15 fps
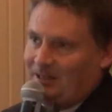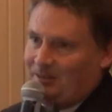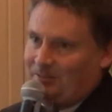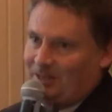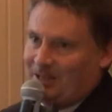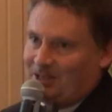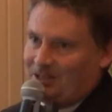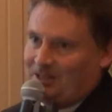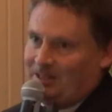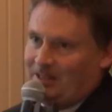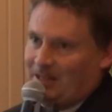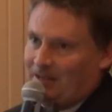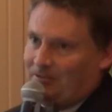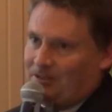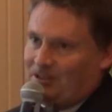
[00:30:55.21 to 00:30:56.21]
But actually the
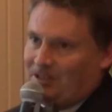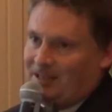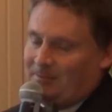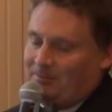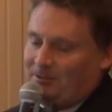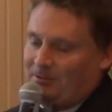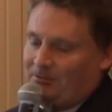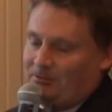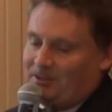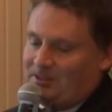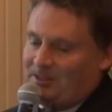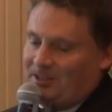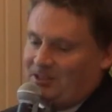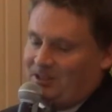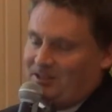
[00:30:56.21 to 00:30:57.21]
average number of
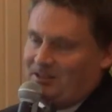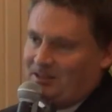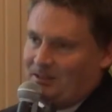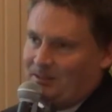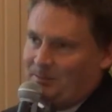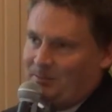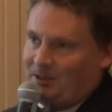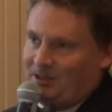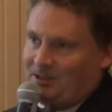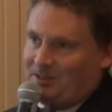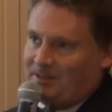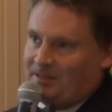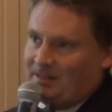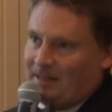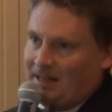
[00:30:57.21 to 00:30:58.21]
recessions and
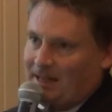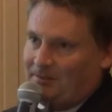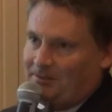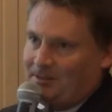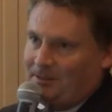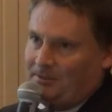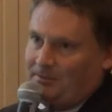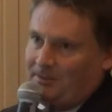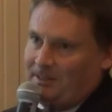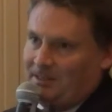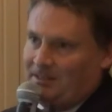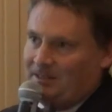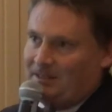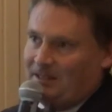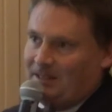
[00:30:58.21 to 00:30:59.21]
depressions after the
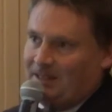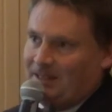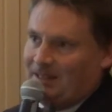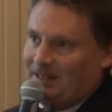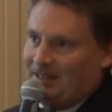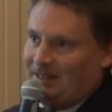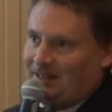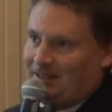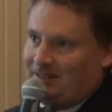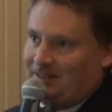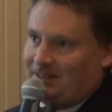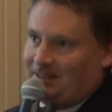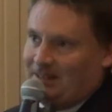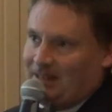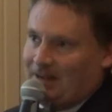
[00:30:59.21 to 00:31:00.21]
Fed, I
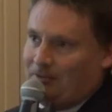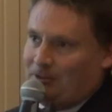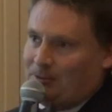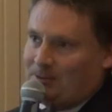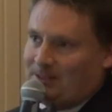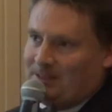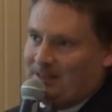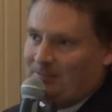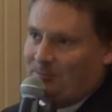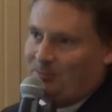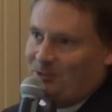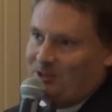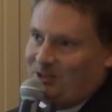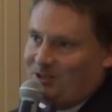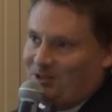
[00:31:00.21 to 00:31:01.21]
think the average was
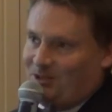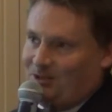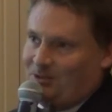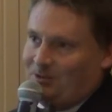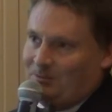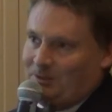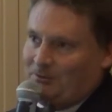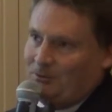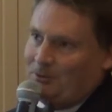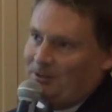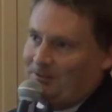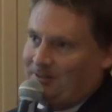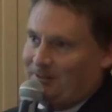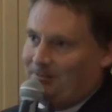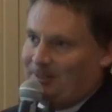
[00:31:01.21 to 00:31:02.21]
7.2, and before the
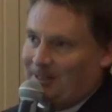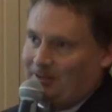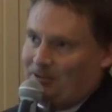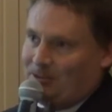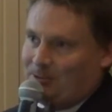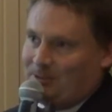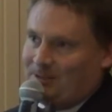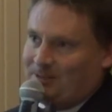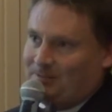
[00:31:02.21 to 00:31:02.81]
Fed the average was